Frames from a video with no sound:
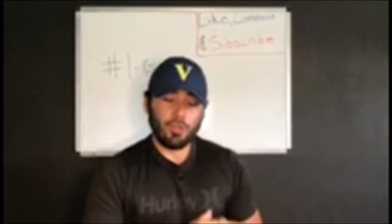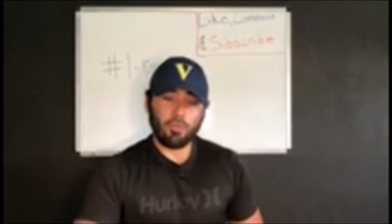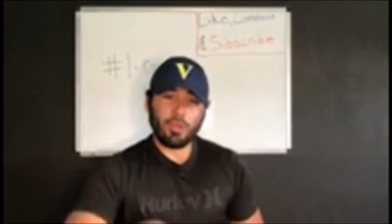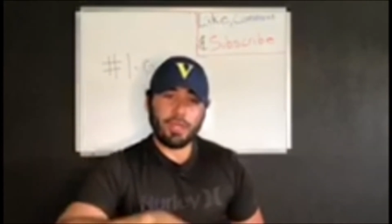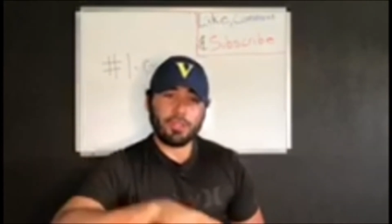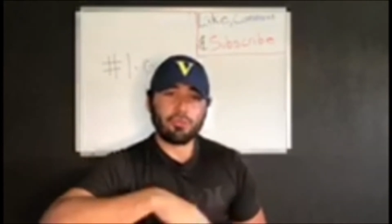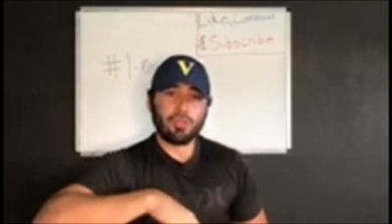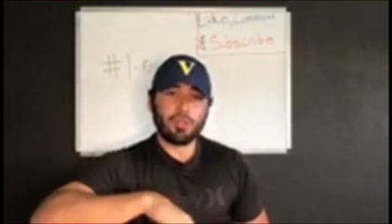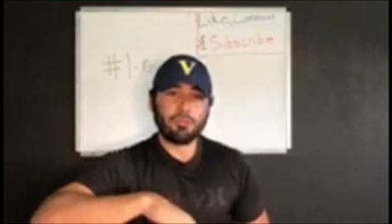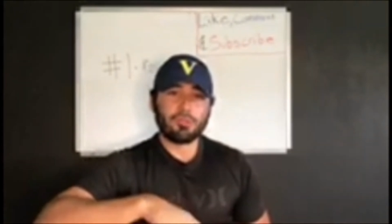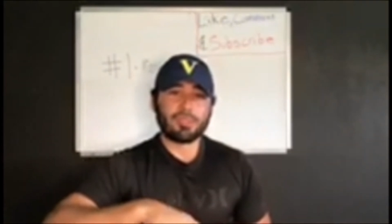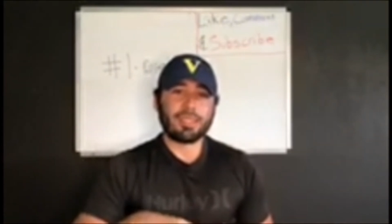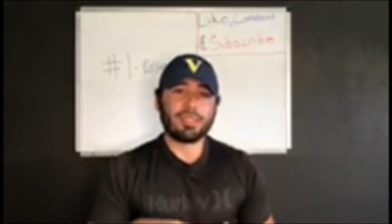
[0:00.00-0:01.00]
I grew up
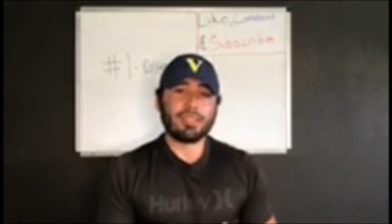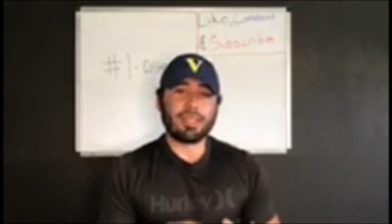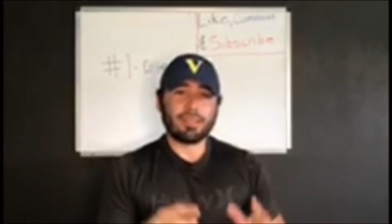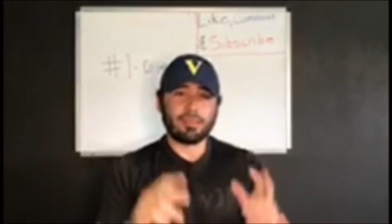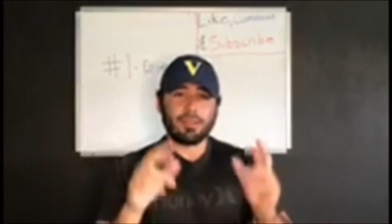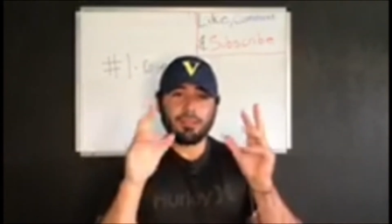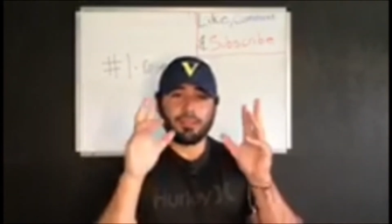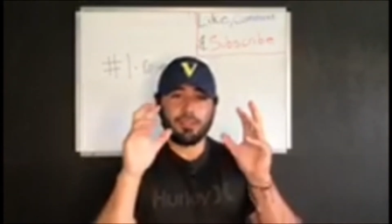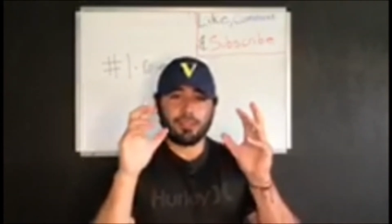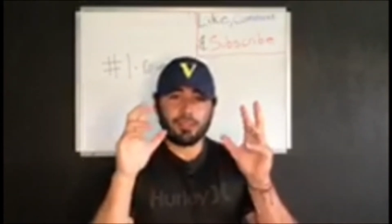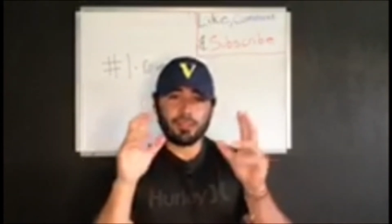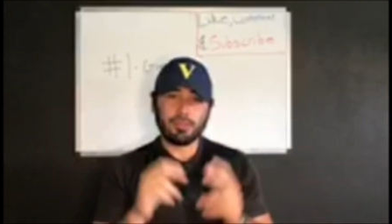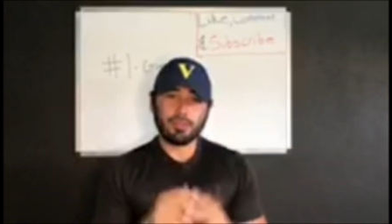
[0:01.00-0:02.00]
was kind of the
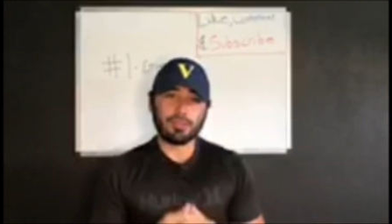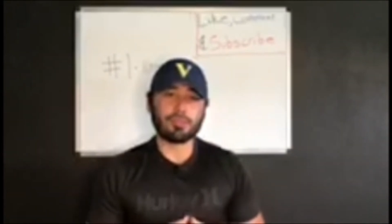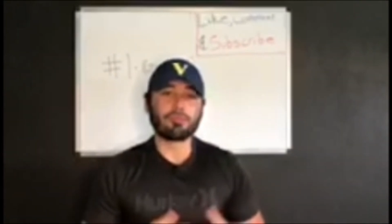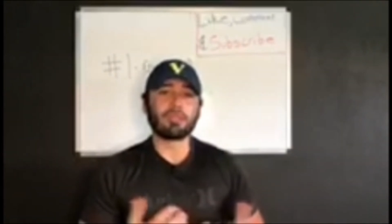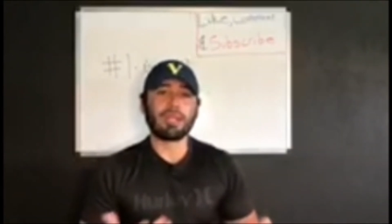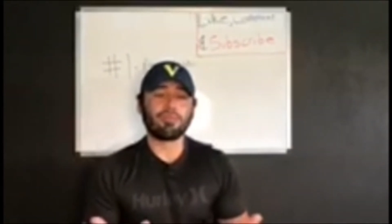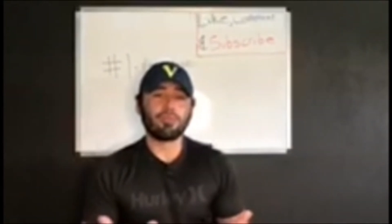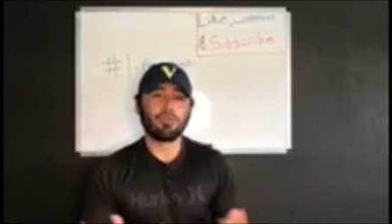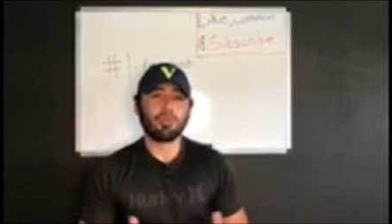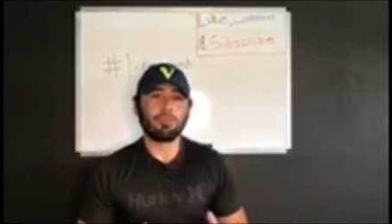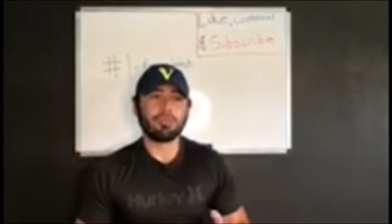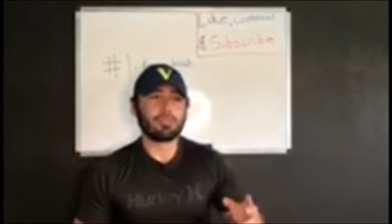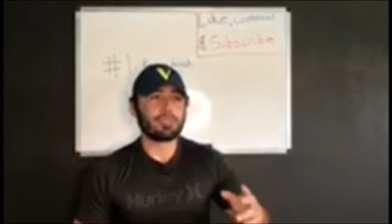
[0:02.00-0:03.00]
hood. Because when I grew
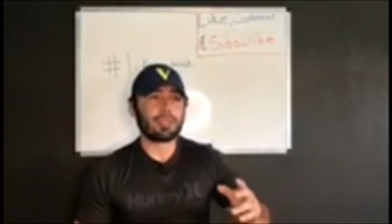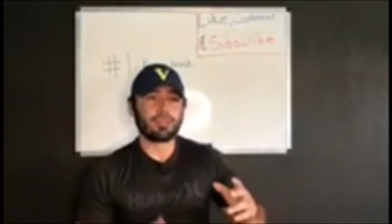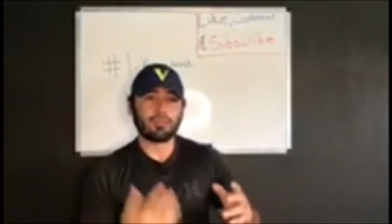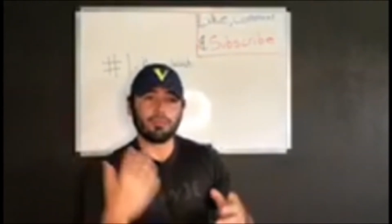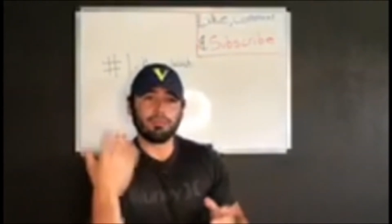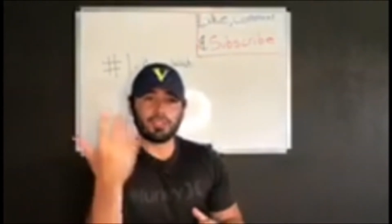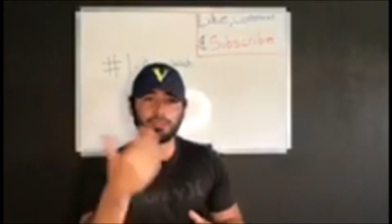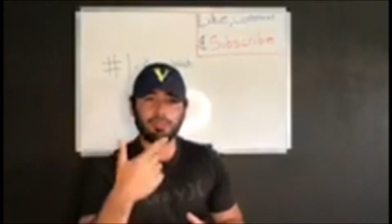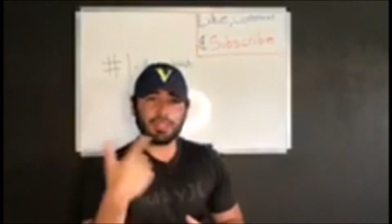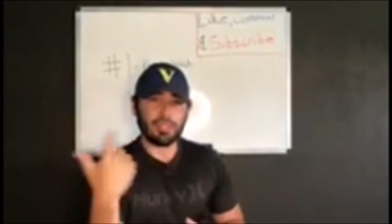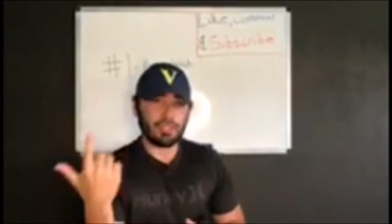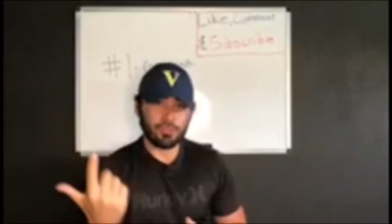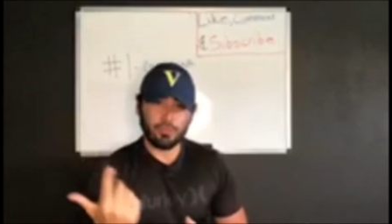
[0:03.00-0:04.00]
up, there was a bunch of
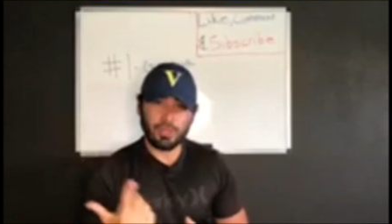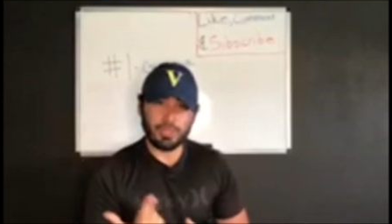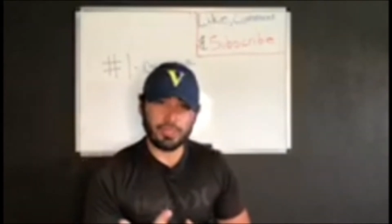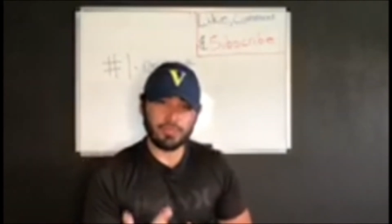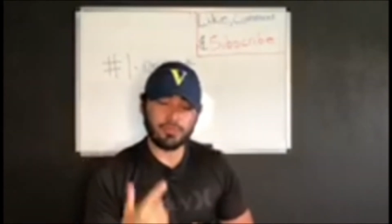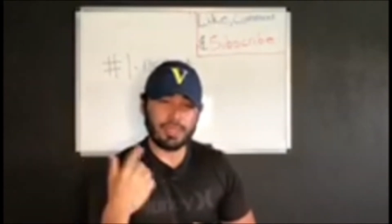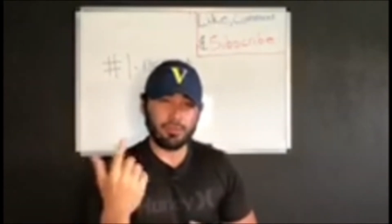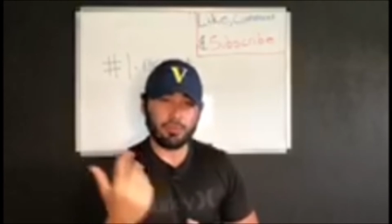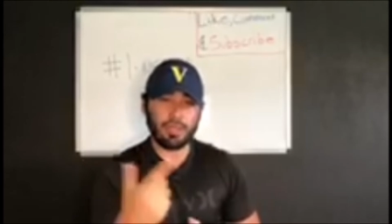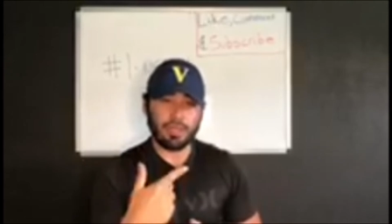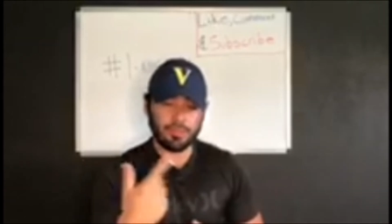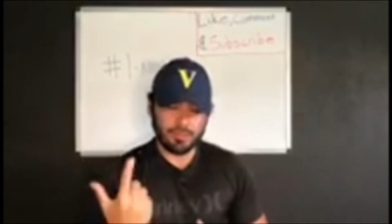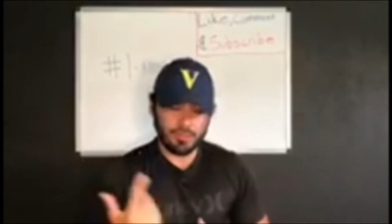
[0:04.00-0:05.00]
gangs where I live
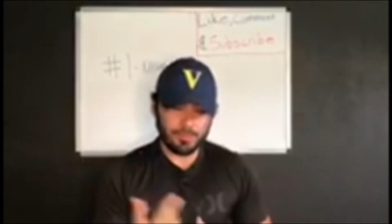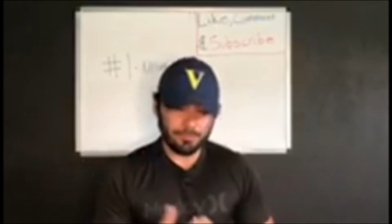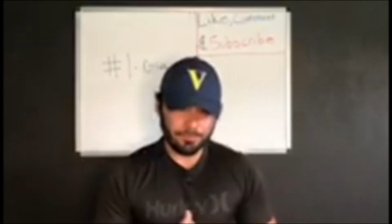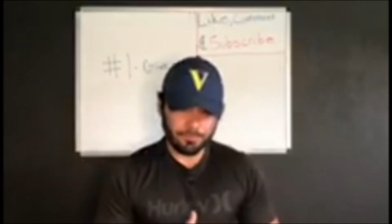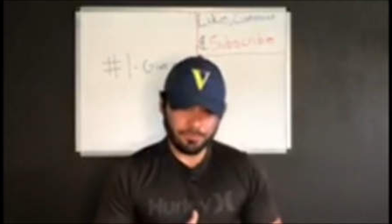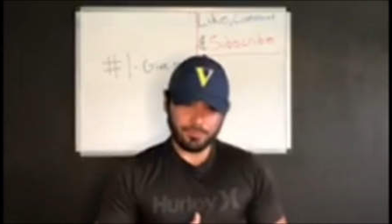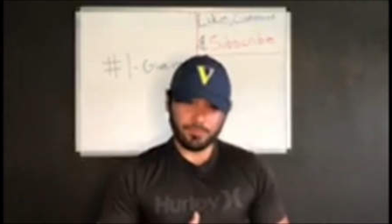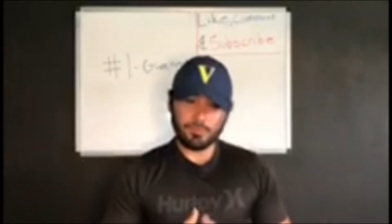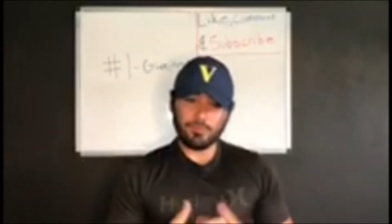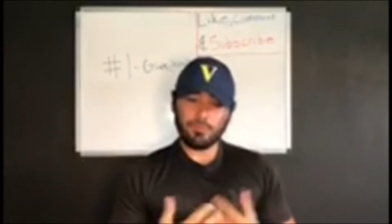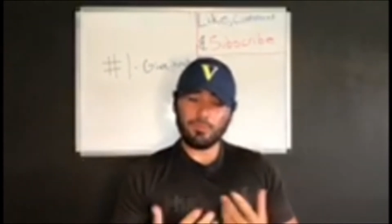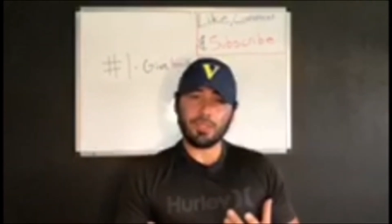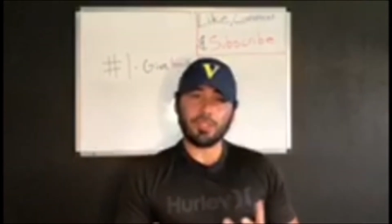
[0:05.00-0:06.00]
around us,
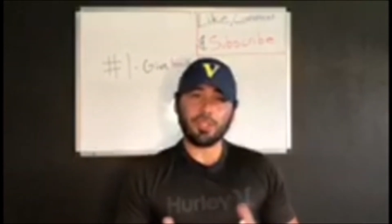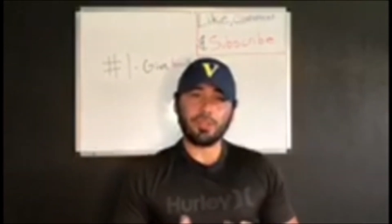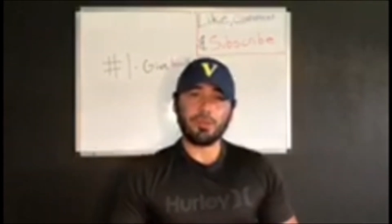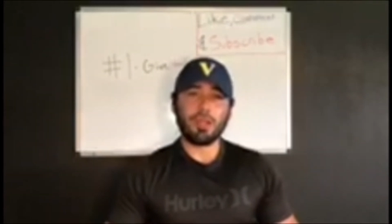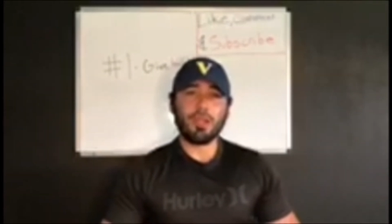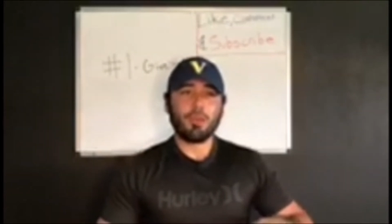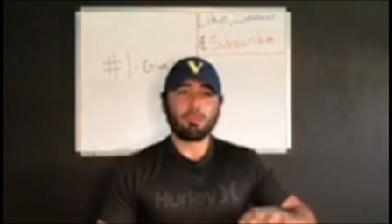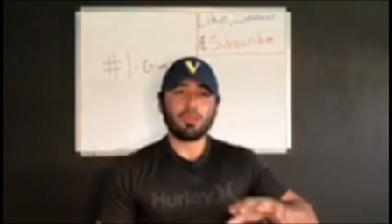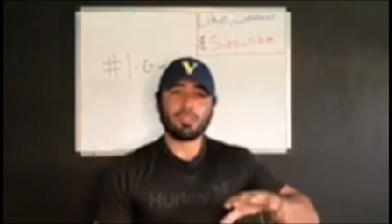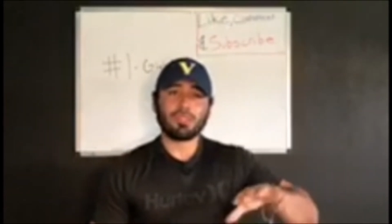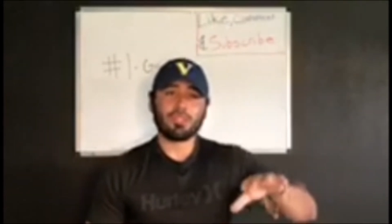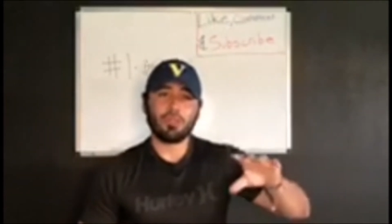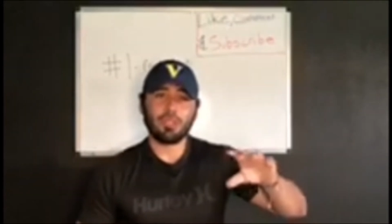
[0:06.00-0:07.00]
But
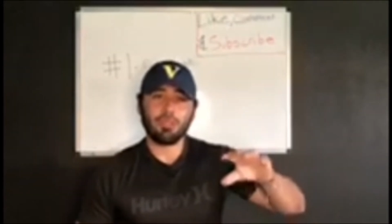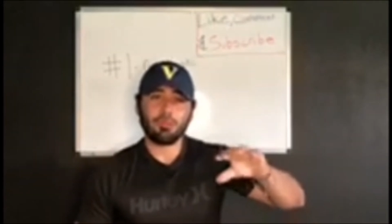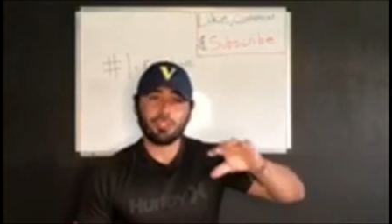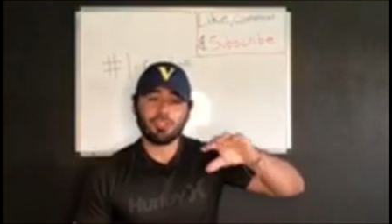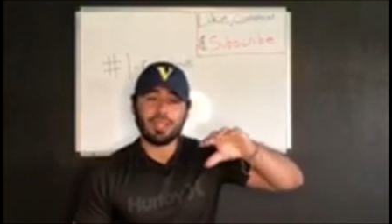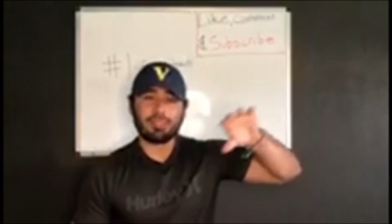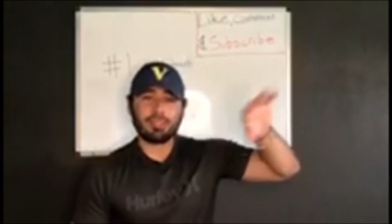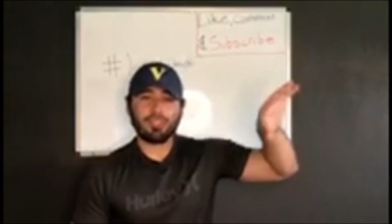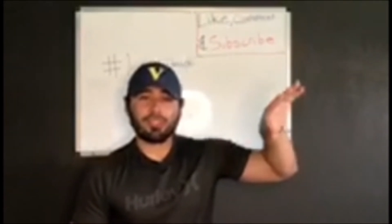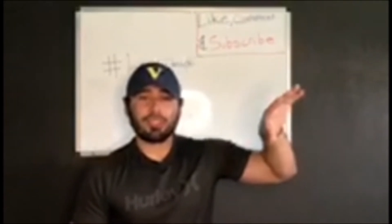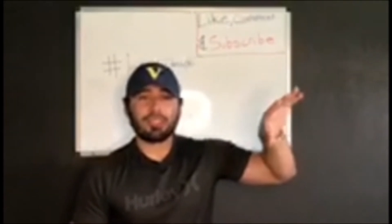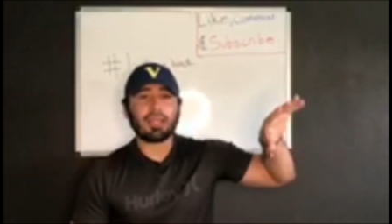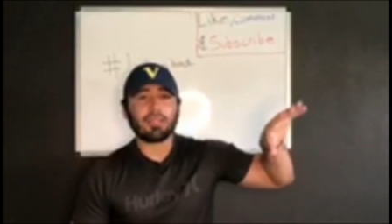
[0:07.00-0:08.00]
slowly we're
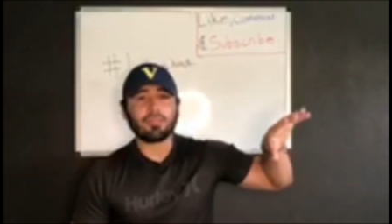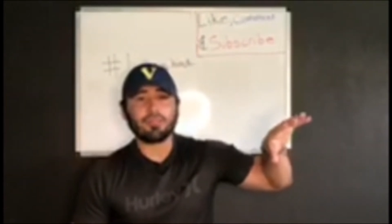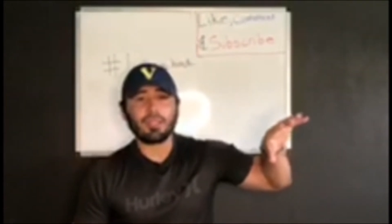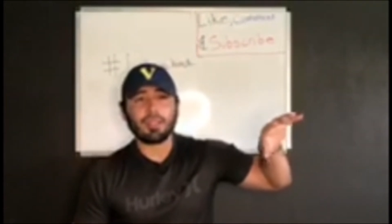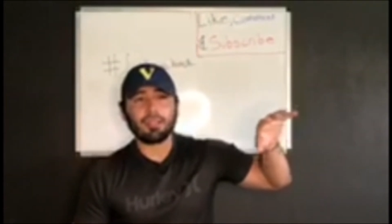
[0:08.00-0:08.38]
transitioning out of that.